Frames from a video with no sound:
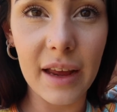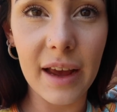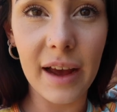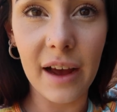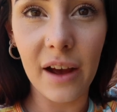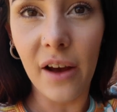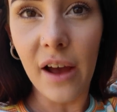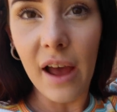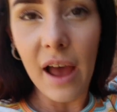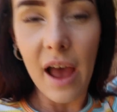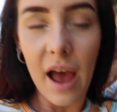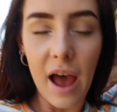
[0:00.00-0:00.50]

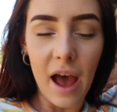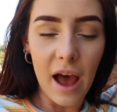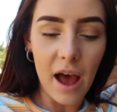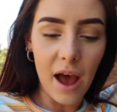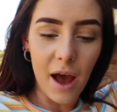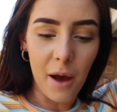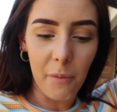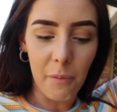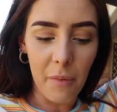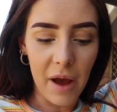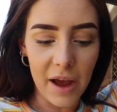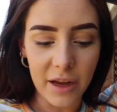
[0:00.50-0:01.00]
now.
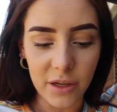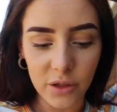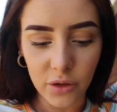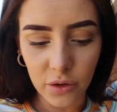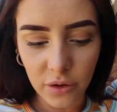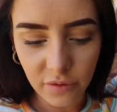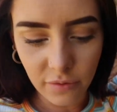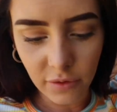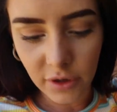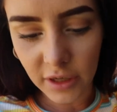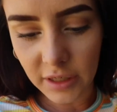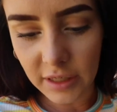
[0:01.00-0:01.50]
I
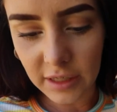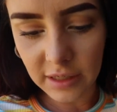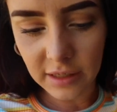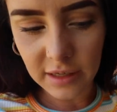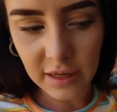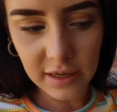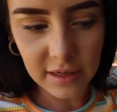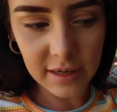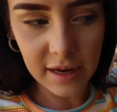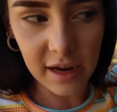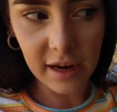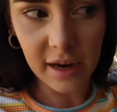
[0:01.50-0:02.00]
sort of wanted to
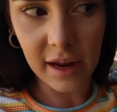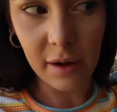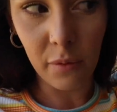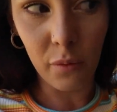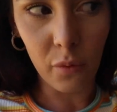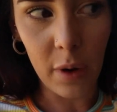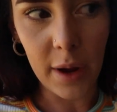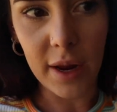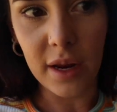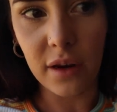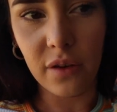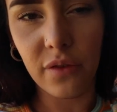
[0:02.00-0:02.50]
sit down
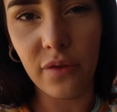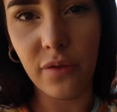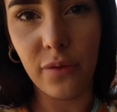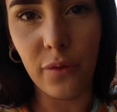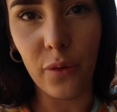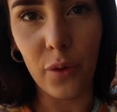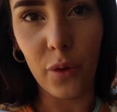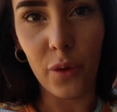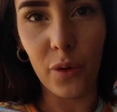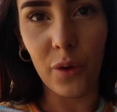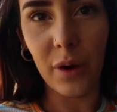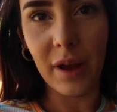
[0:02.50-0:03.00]
and wait
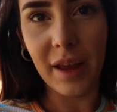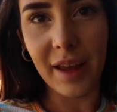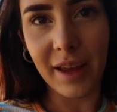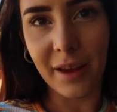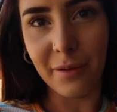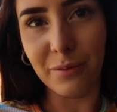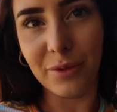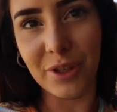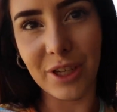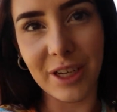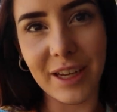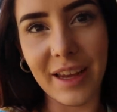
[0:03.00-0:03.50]
for
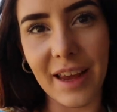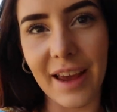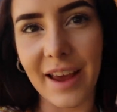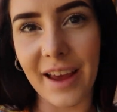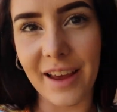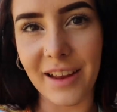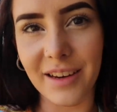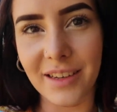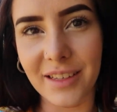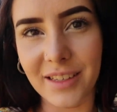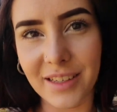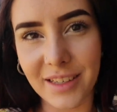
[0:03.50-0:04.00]
him to
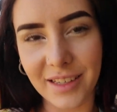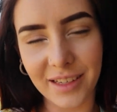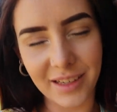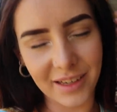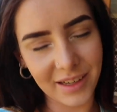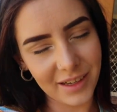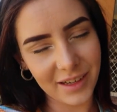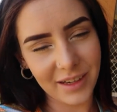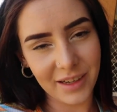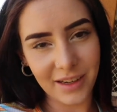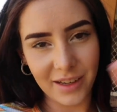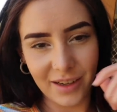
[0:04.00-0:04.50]
get
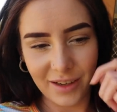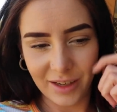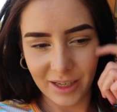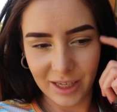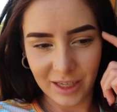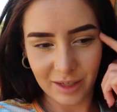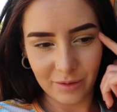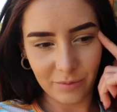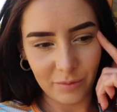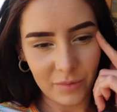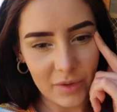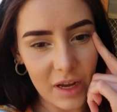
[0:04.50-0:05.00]

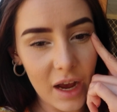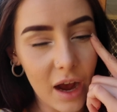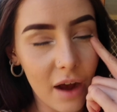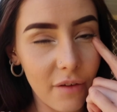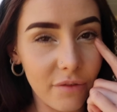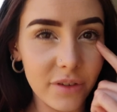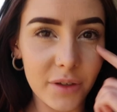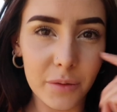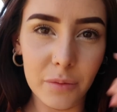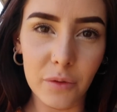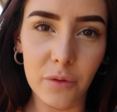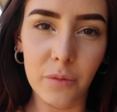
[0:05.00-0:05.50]

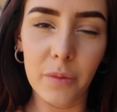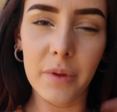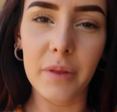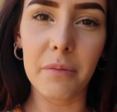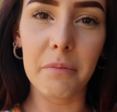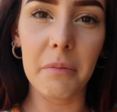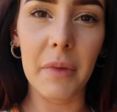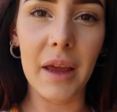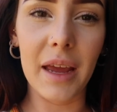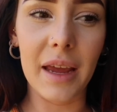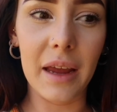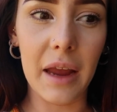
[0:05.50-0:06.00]
comfortable with
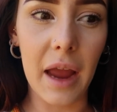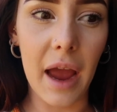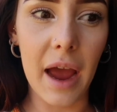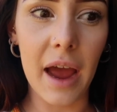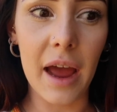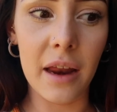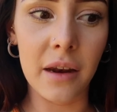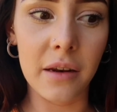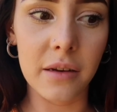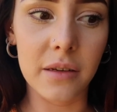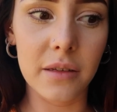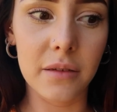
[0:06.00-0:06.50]
me
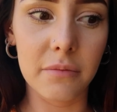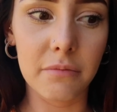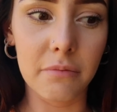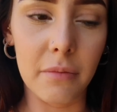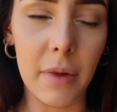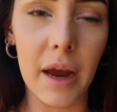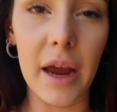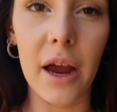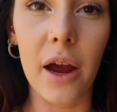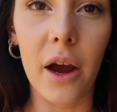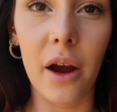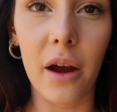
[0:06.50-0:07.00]
and
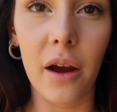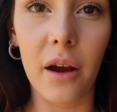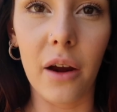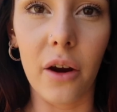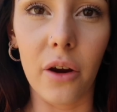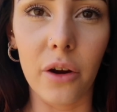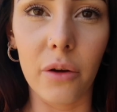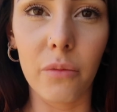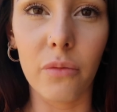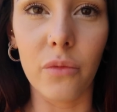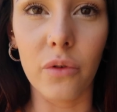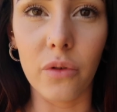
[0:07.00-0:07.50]
my
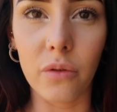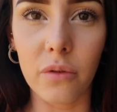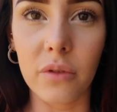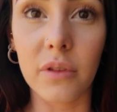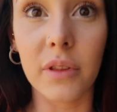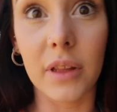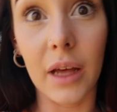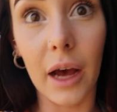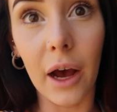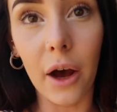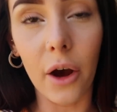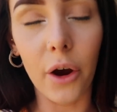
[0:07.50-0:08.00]
home, or
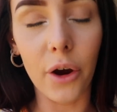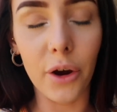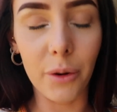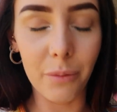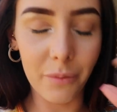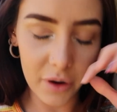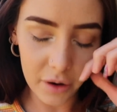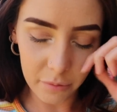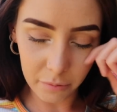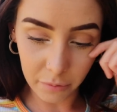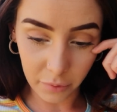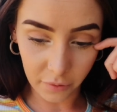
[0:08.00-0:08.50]
the
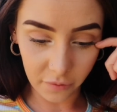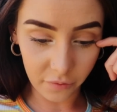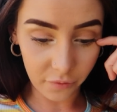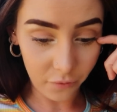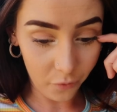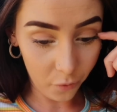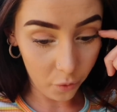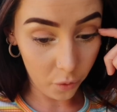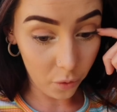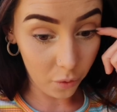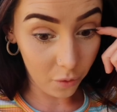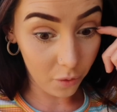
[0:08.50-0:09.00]
home,
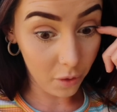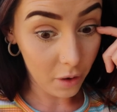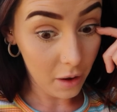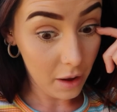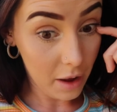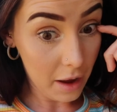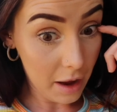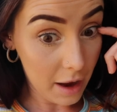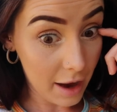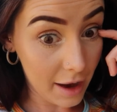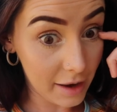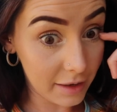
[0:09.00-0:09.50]
before
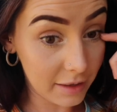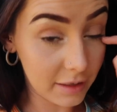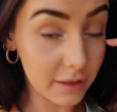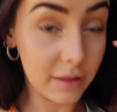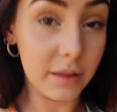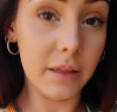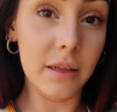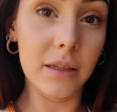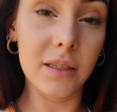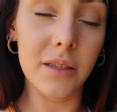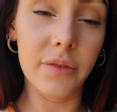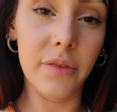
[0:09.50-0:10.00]
I
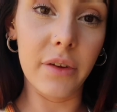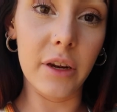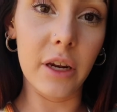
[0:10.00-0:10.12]
did this